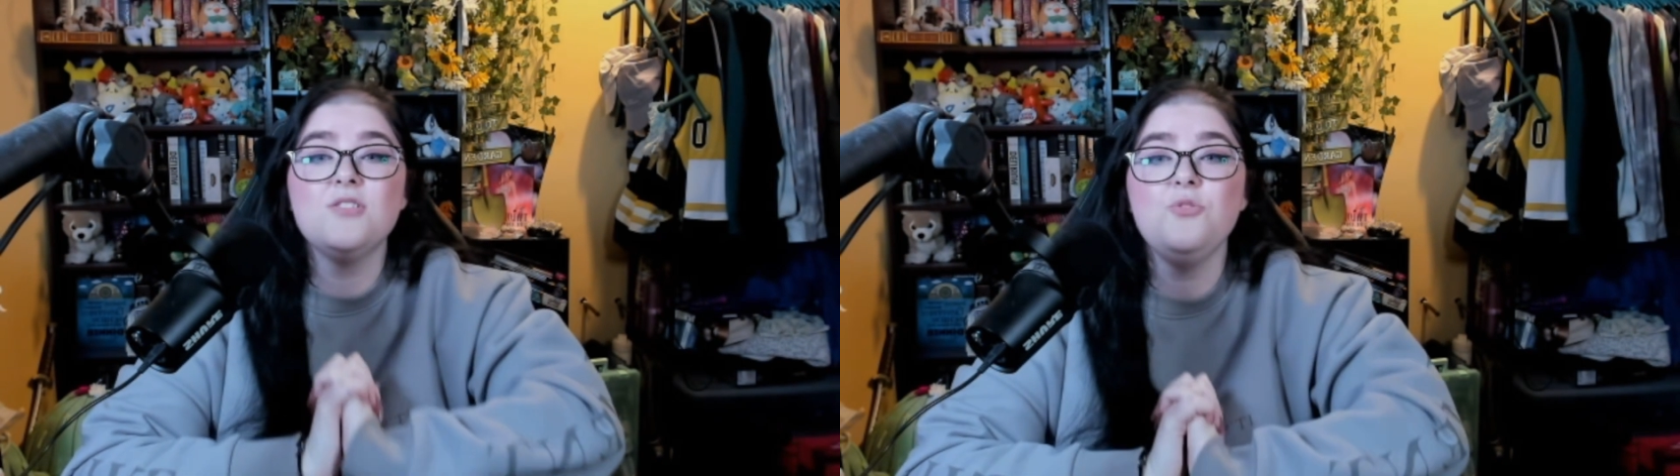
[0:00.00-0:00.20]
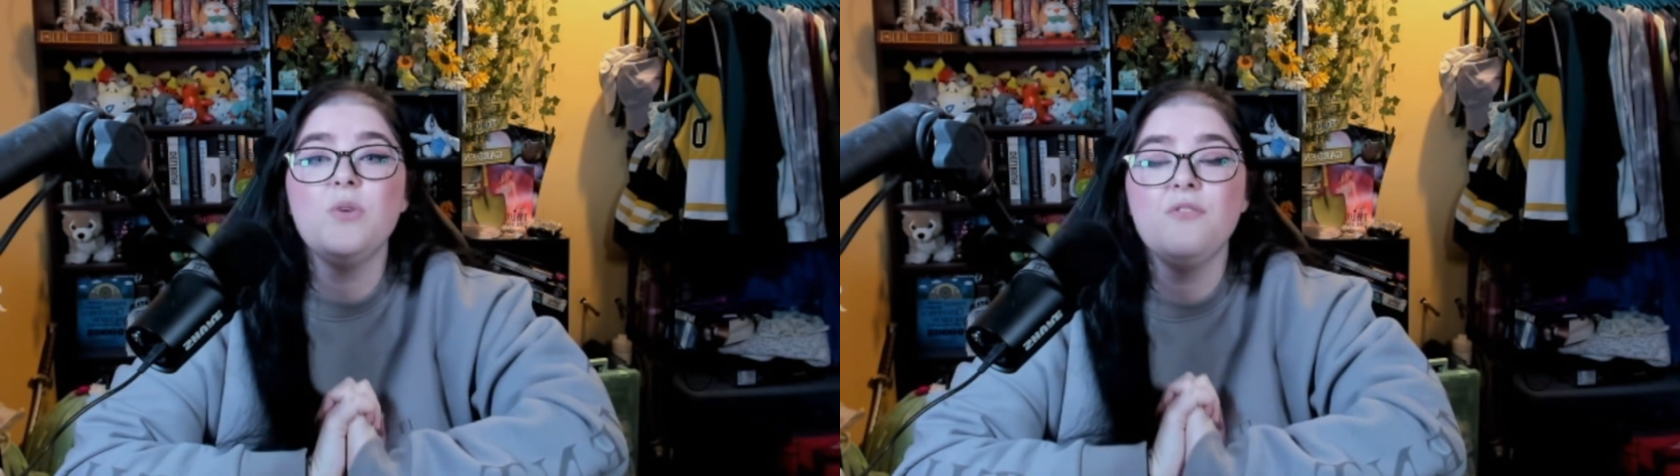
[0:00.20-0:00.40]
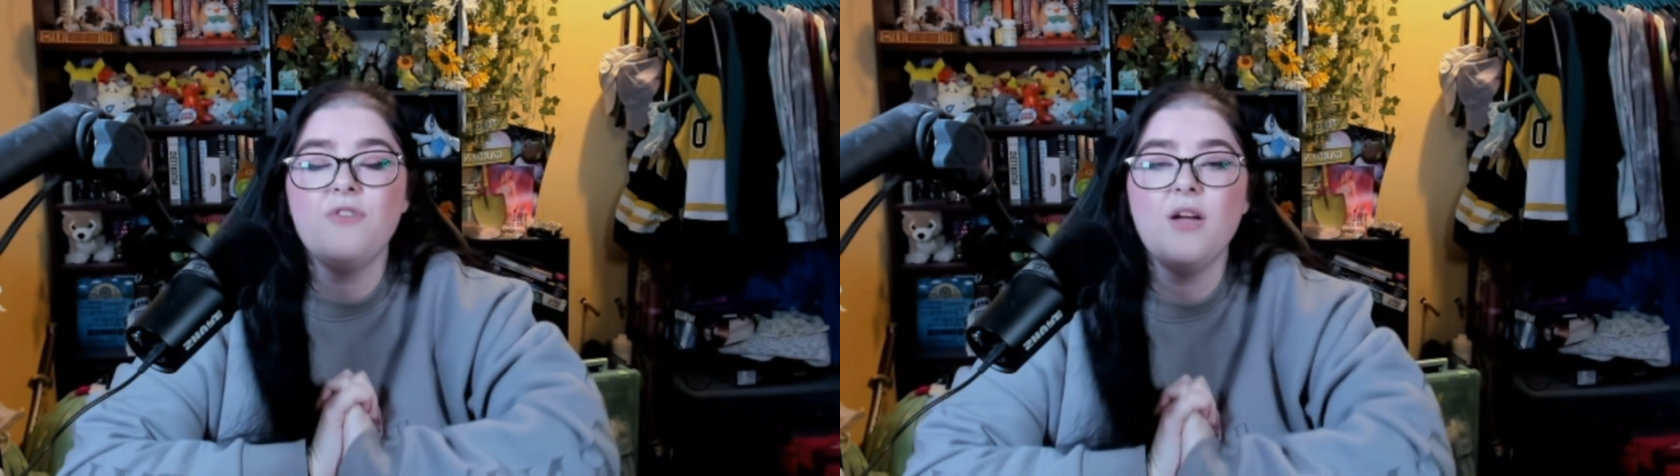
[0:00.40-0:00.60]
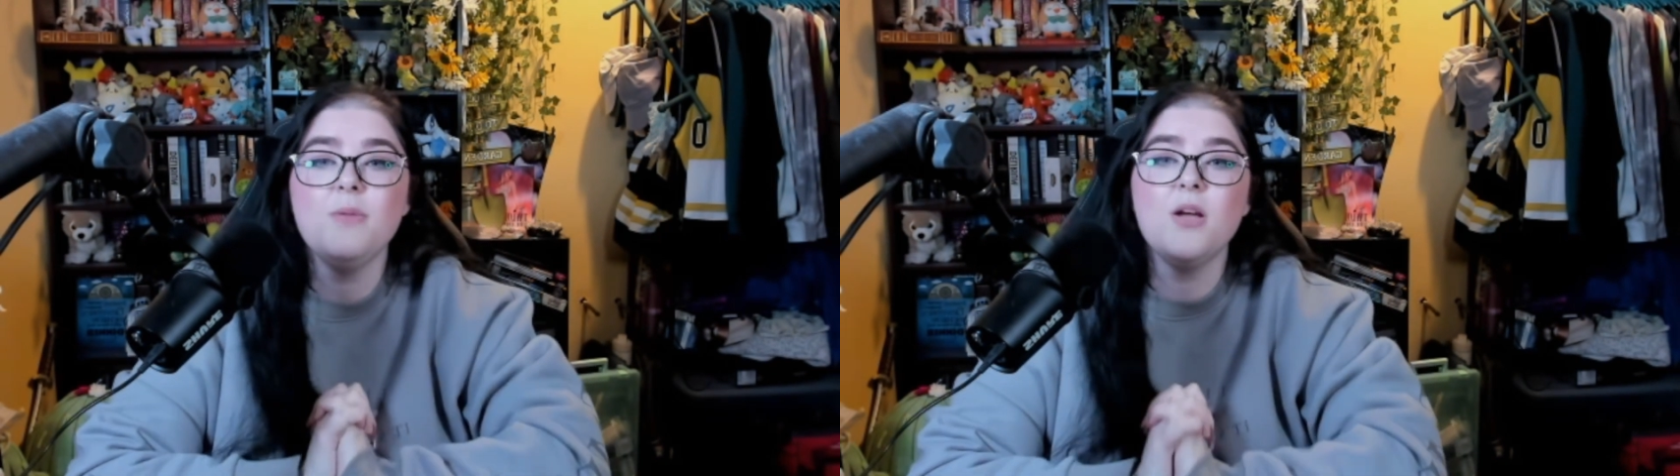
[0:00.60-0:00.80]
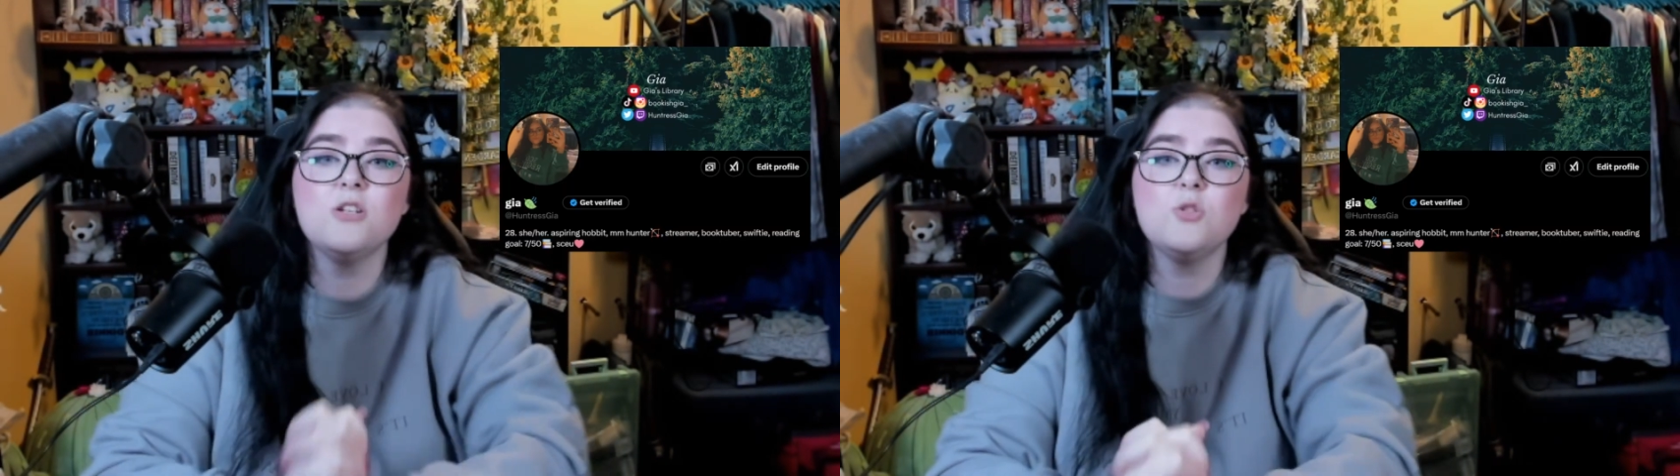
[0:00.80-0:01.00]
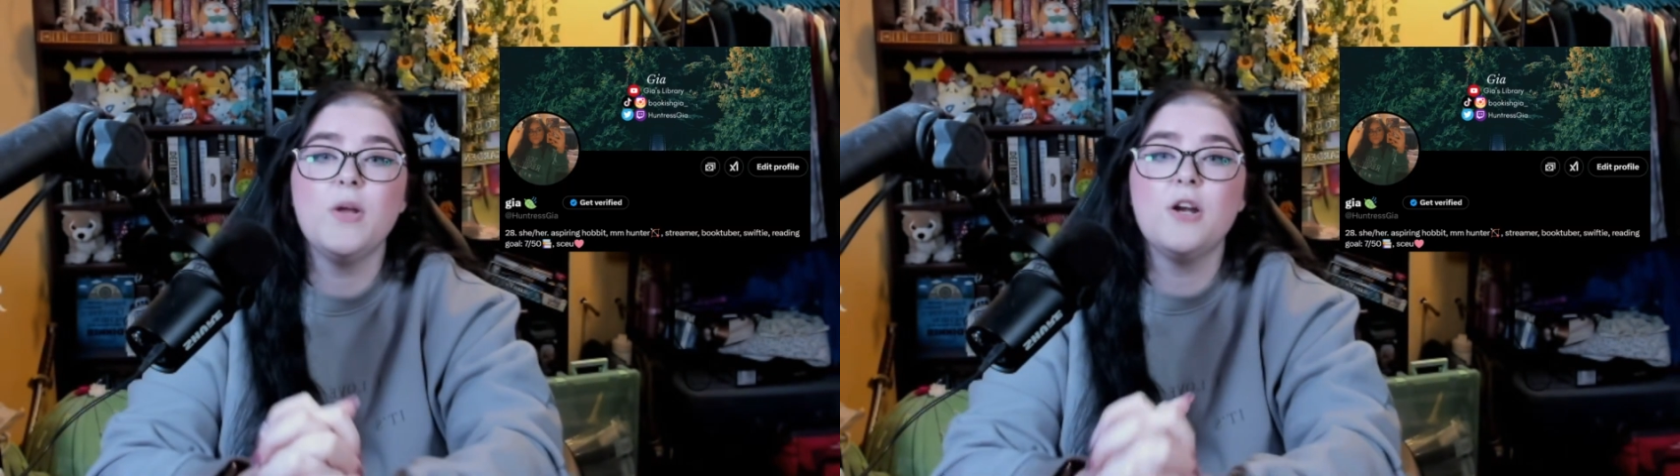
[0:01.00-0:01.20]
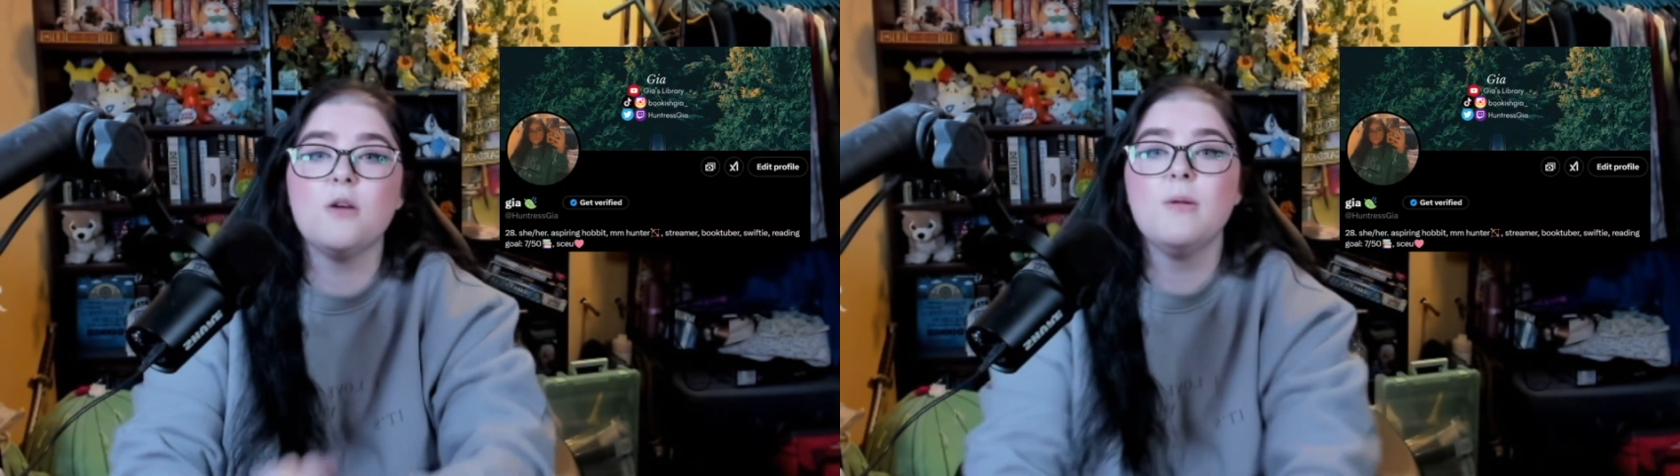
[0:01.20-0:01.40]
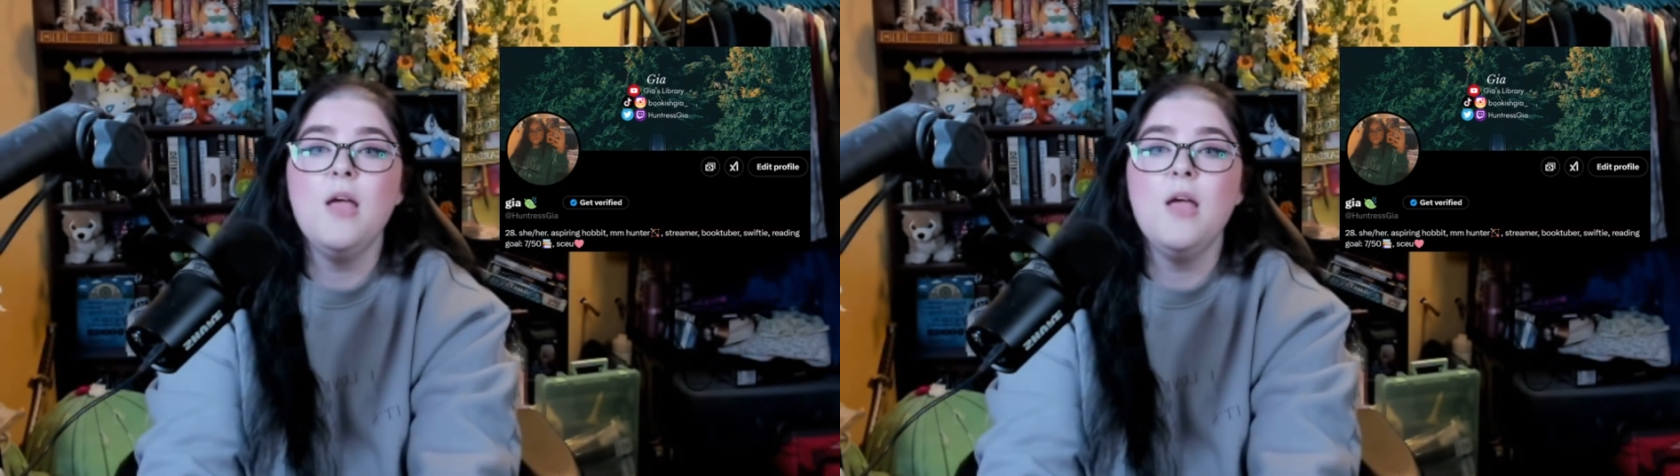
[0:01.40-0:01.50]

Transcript: you can find me on Twitter.